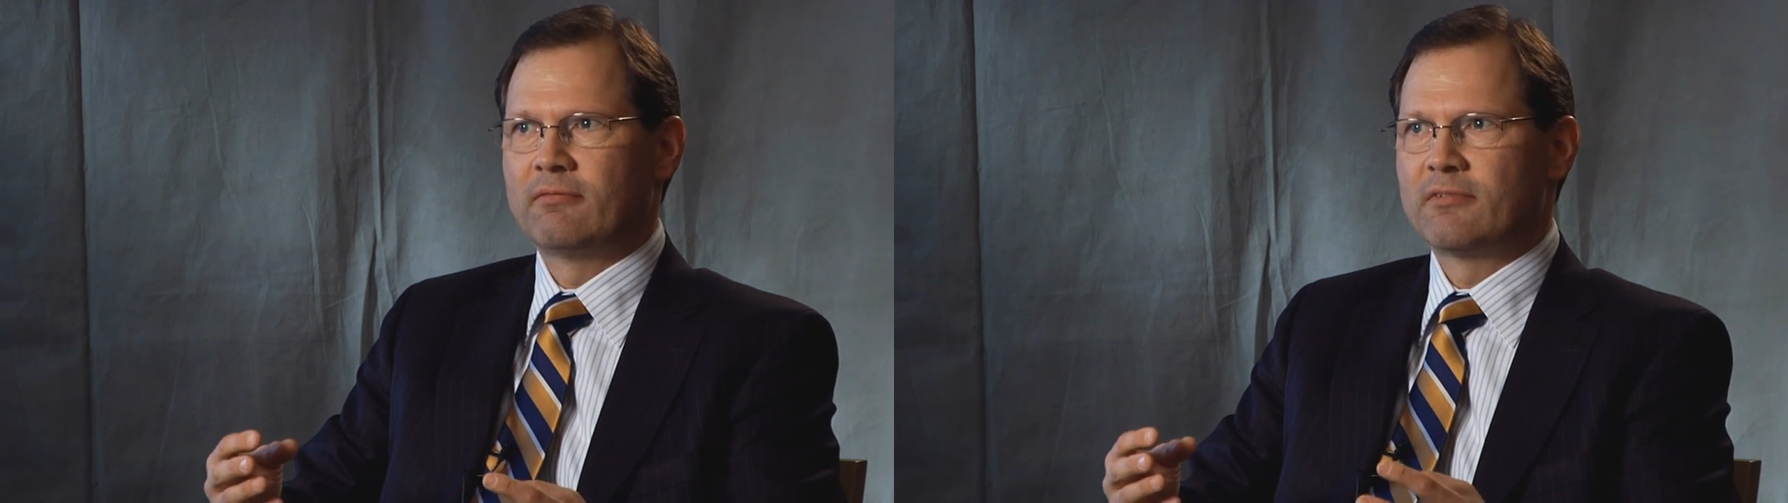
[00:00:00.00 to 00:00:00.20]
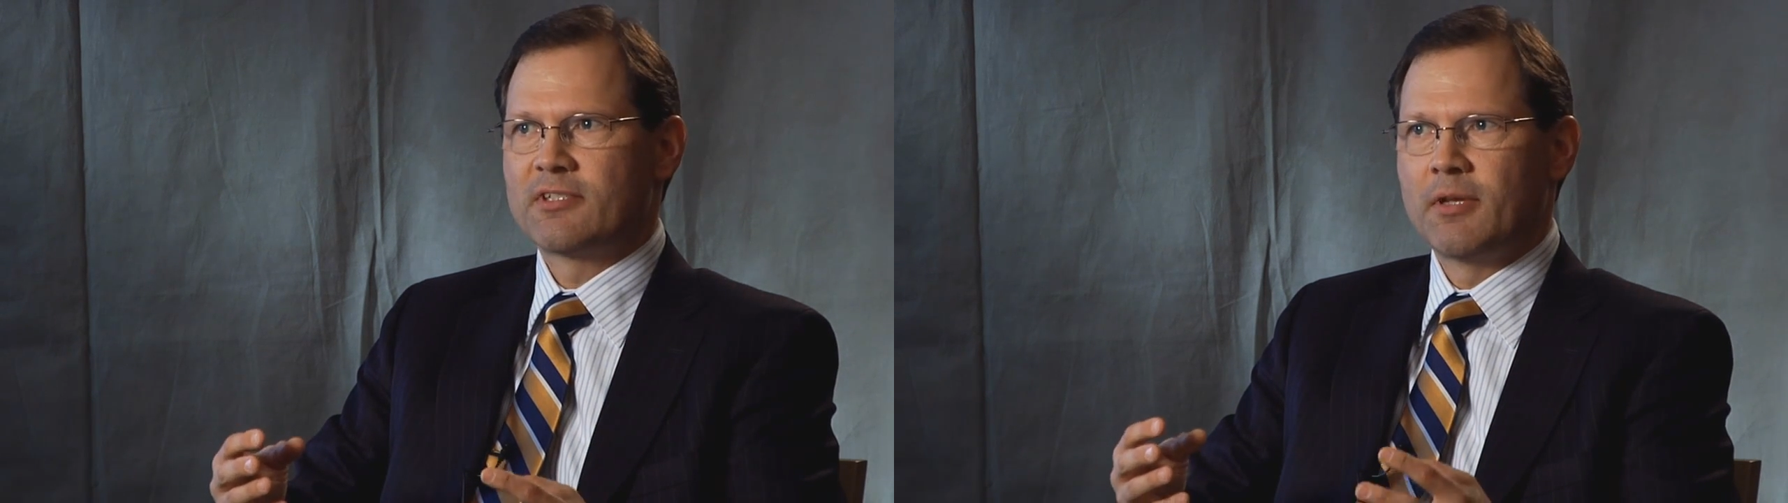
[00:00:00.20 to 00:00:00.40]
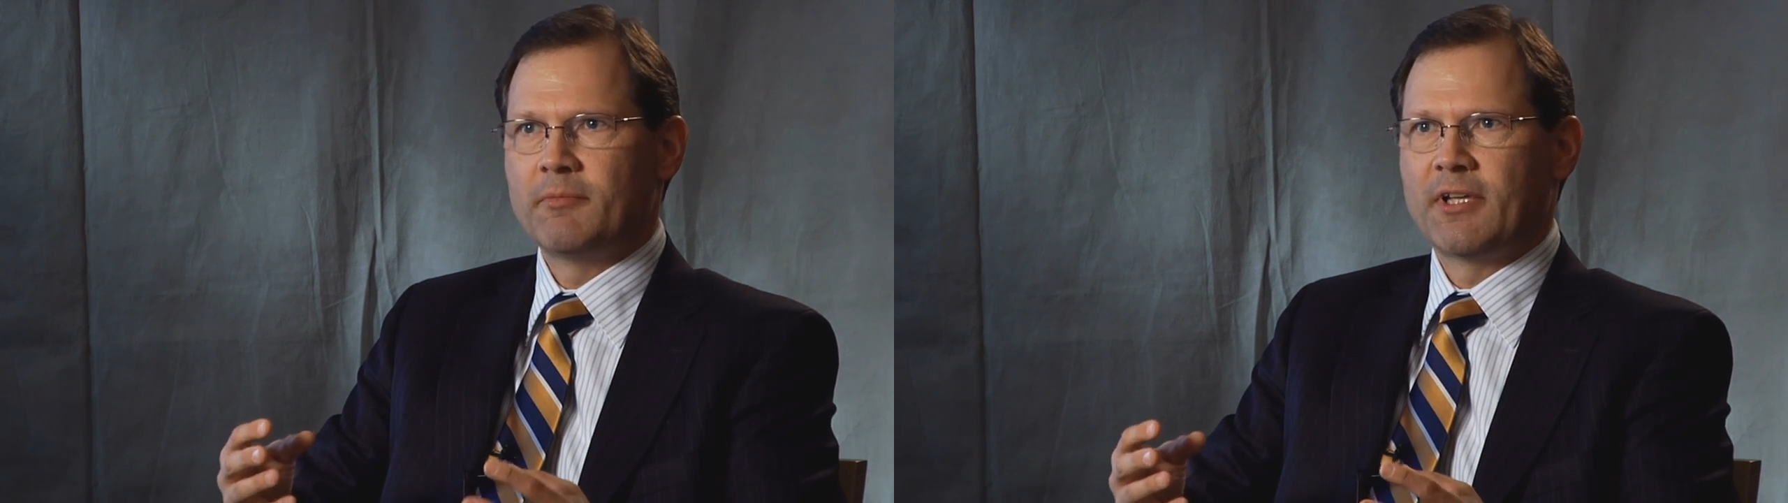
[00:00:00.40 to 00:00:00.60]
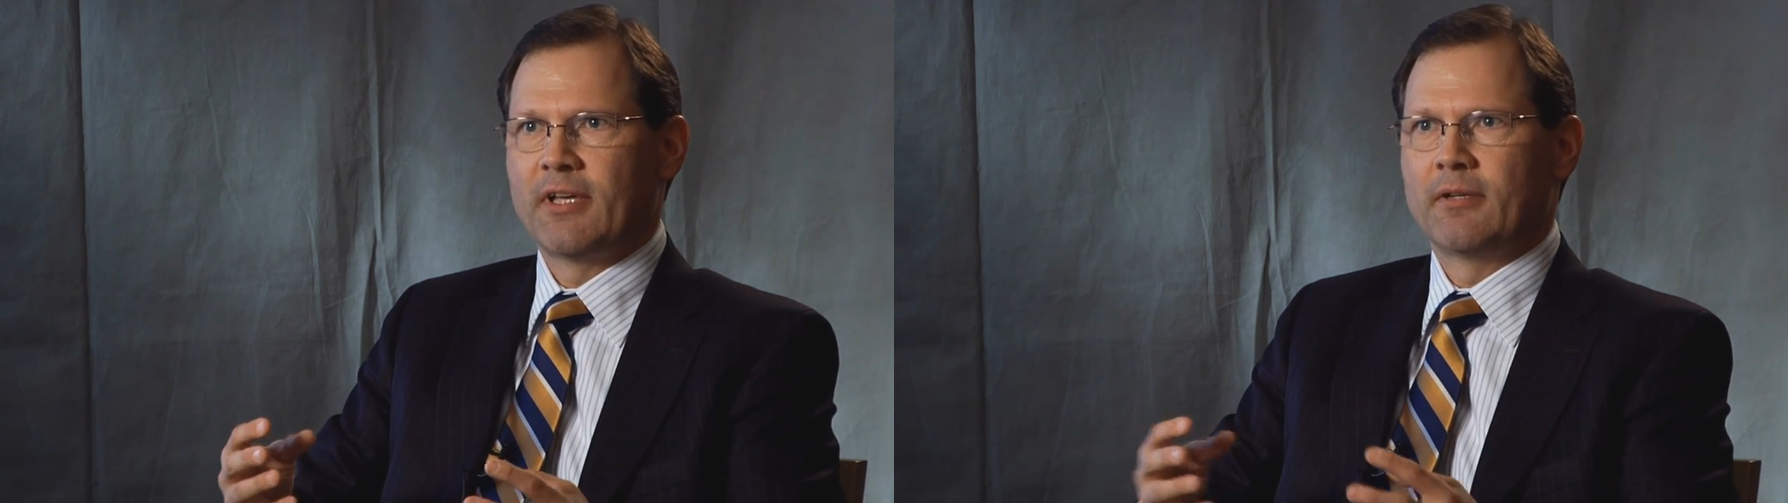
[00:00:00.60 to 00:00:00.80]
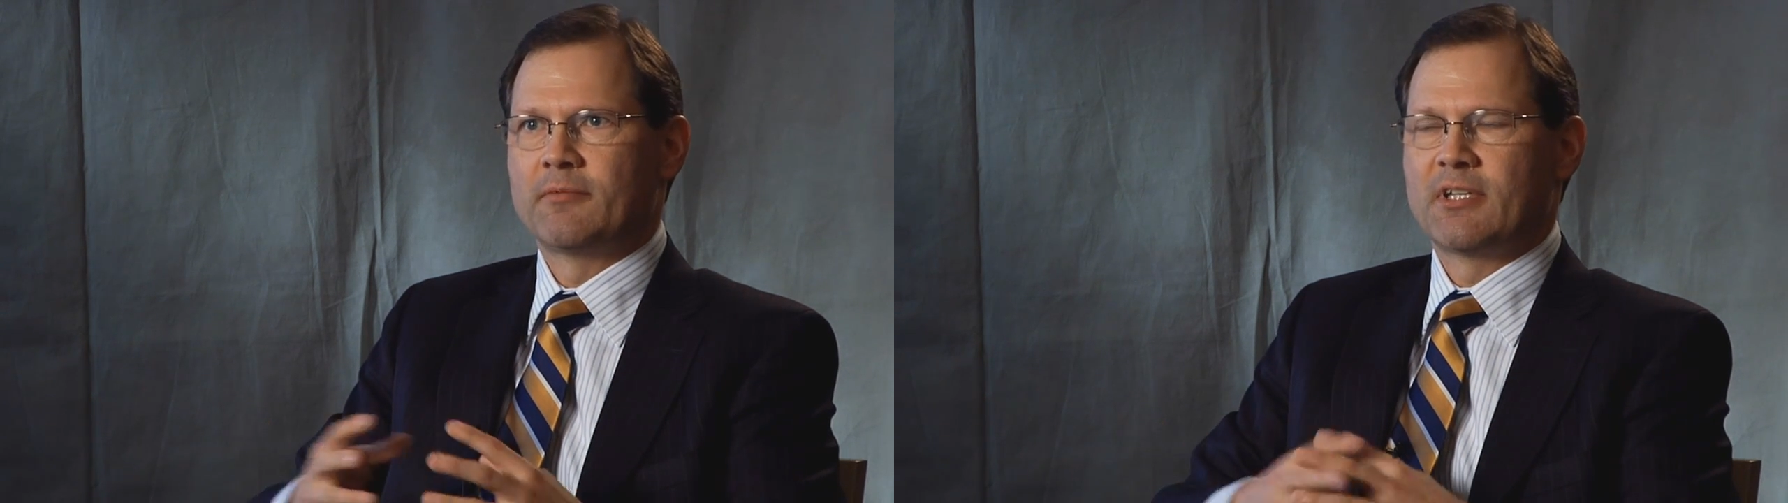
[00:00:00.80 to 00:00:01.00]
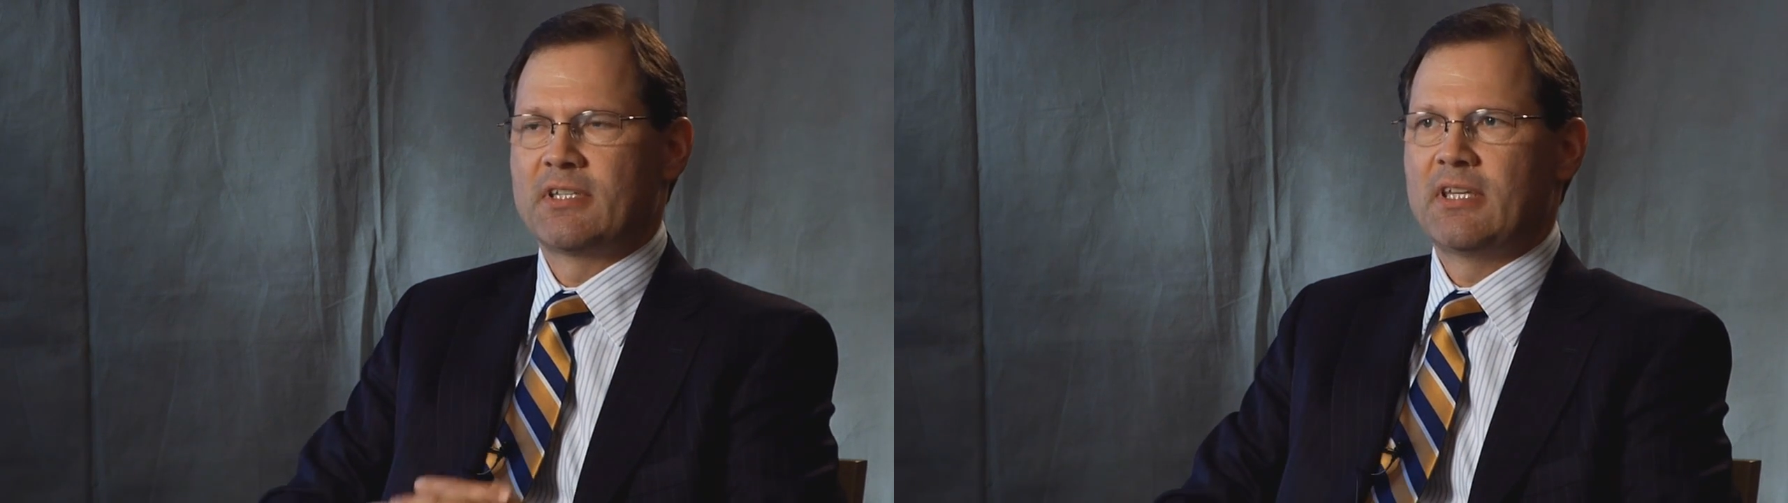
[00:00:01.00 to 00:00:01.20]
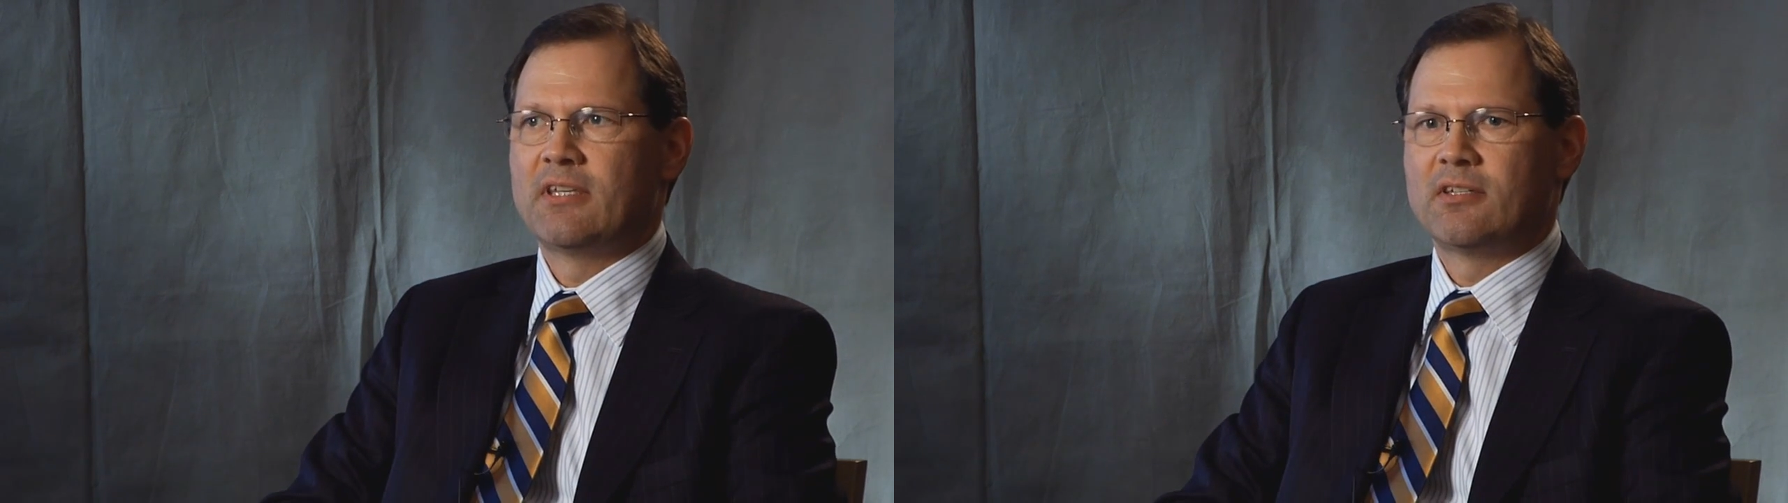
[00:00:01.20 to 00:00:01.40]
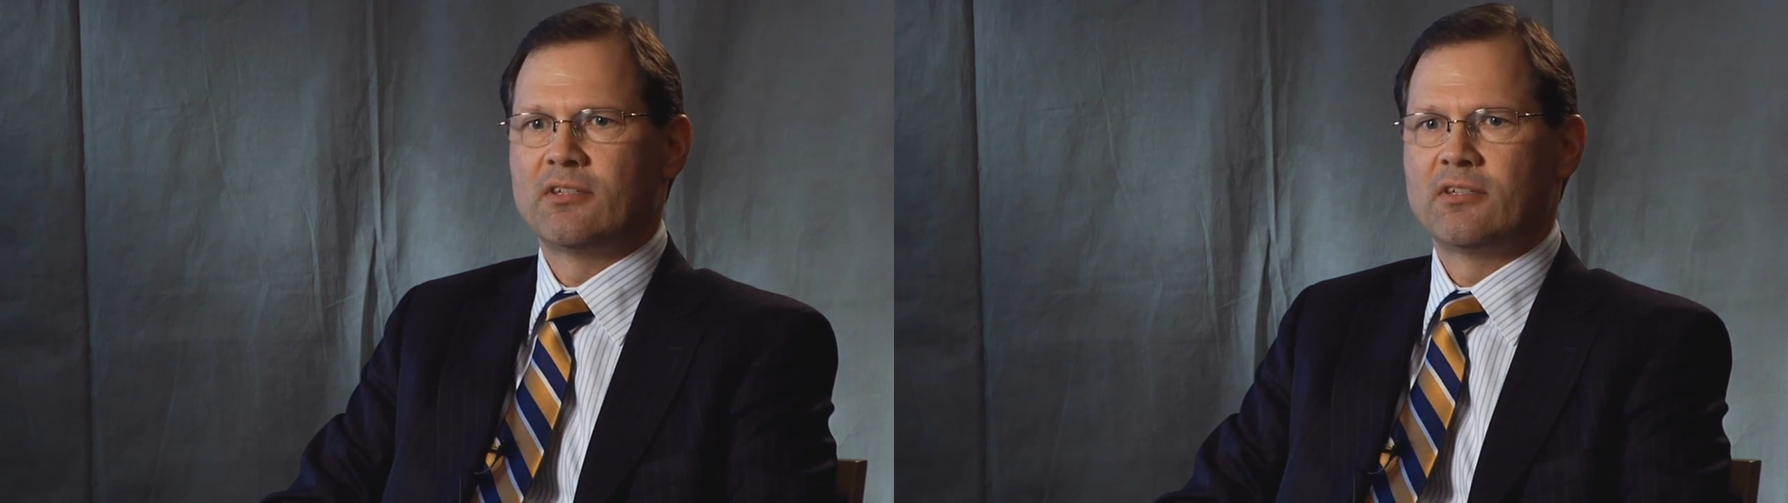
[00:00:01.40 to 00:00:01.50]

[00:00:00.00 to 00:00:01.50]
sometimes it's easy